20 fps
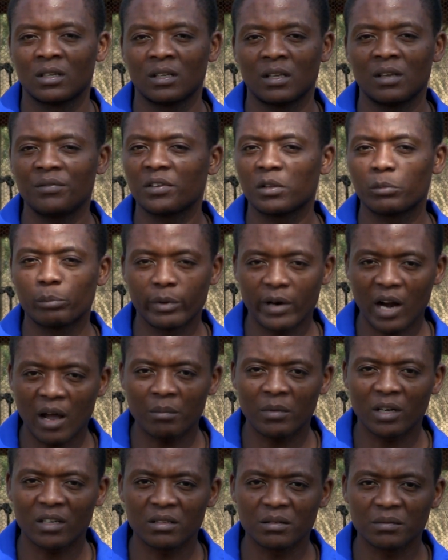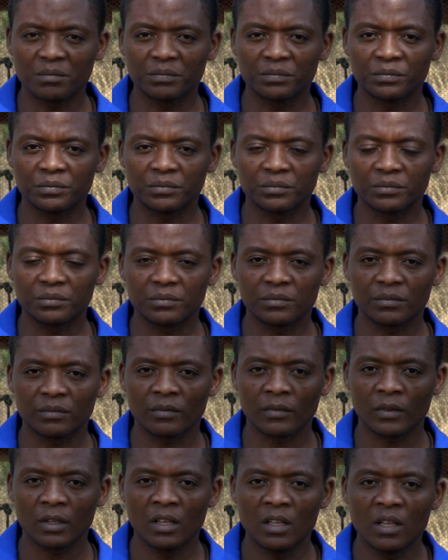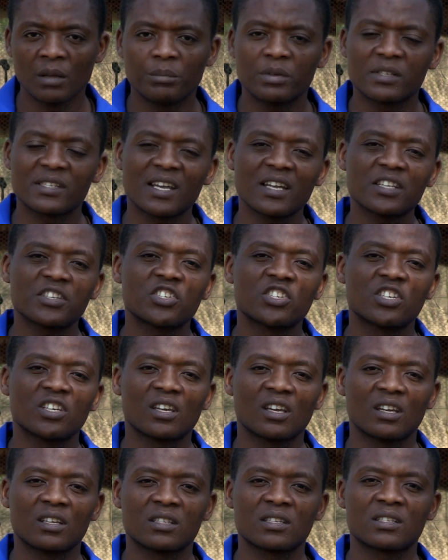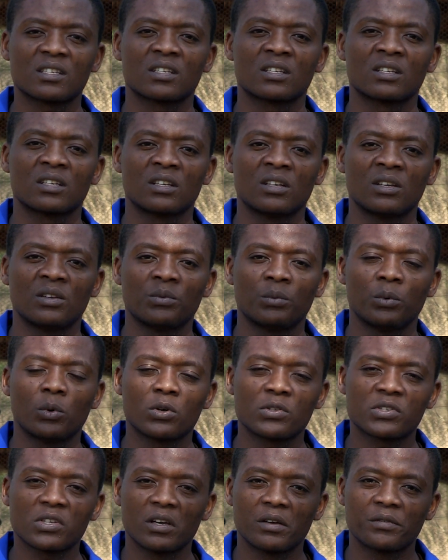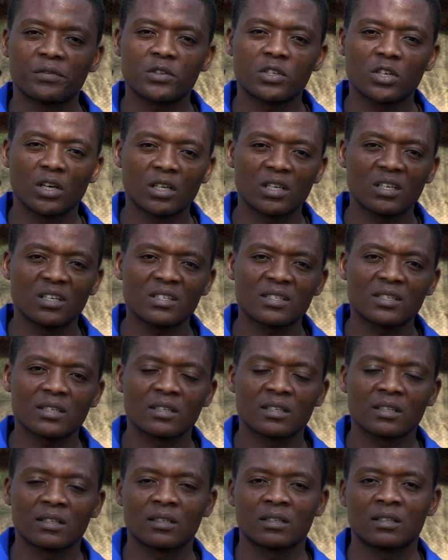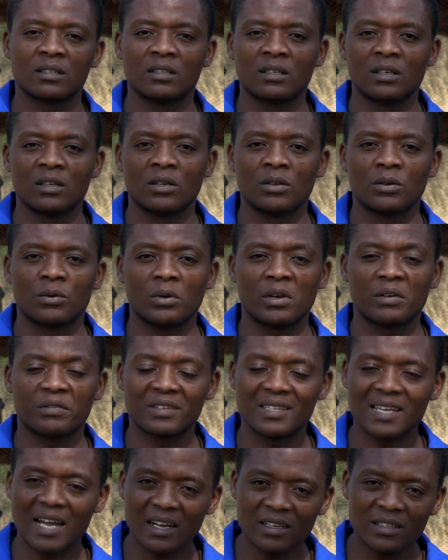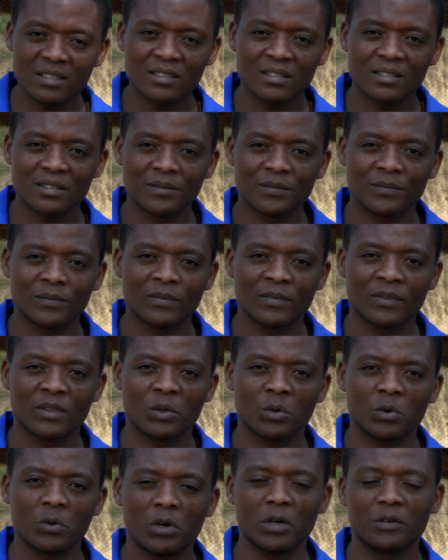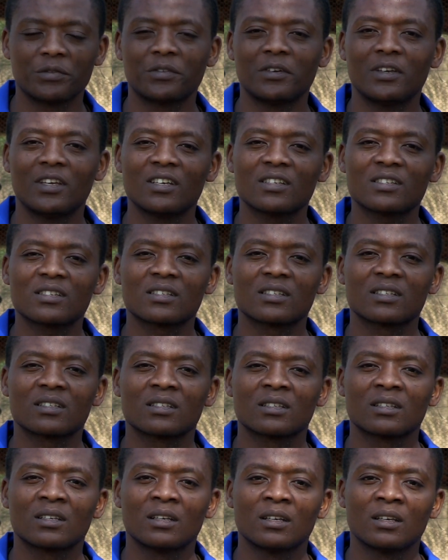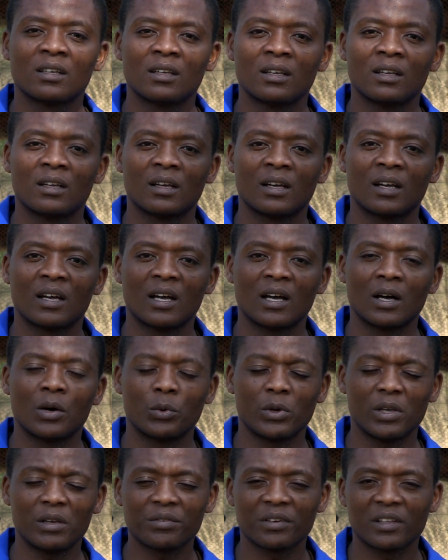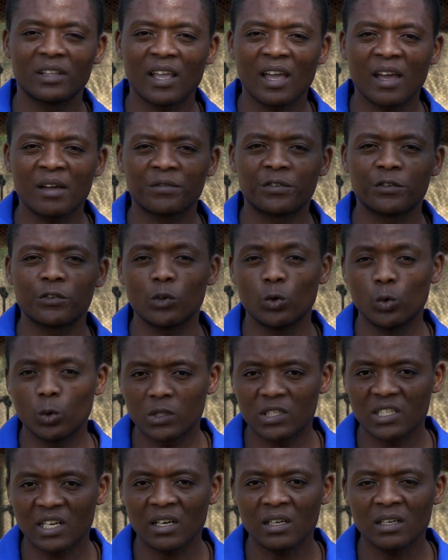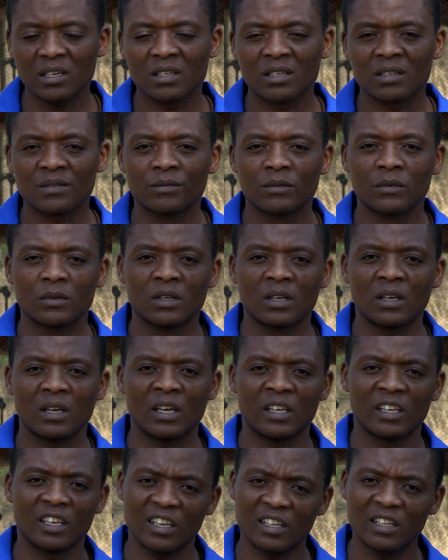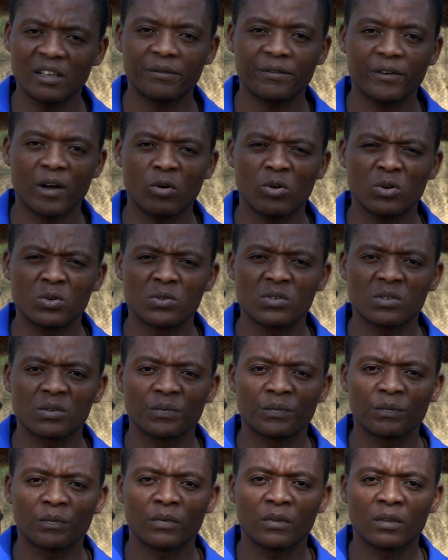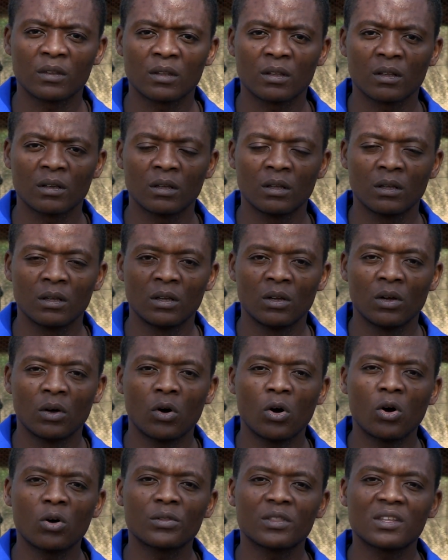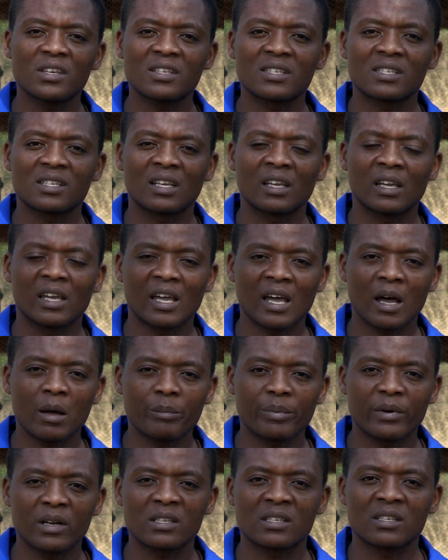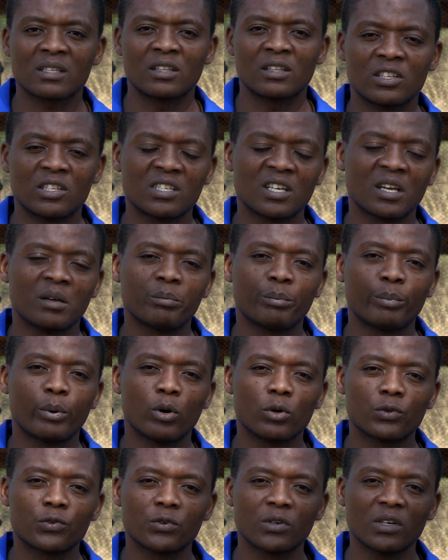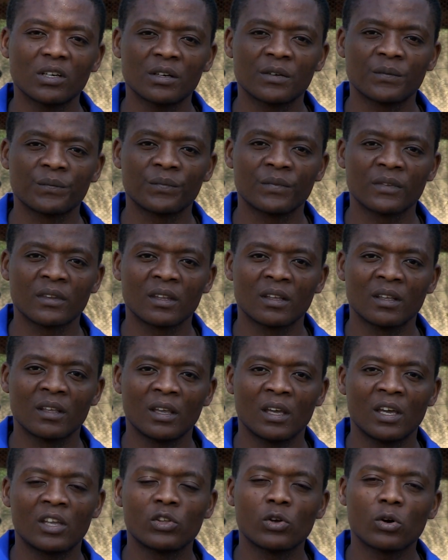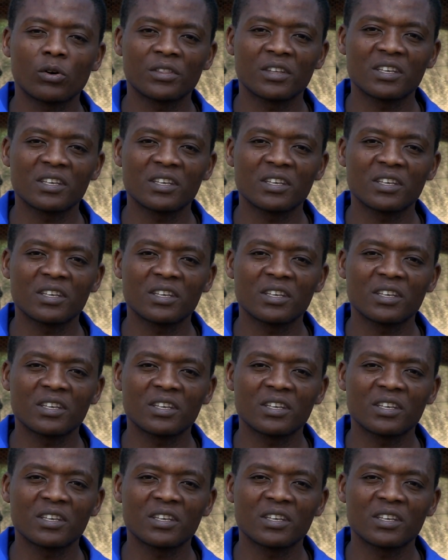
even Brahma. Besides chickens, we also have turkeys, we have ducks, we have geese, we even have Zhuta and guinea fowls. All these encompass term poultry, and all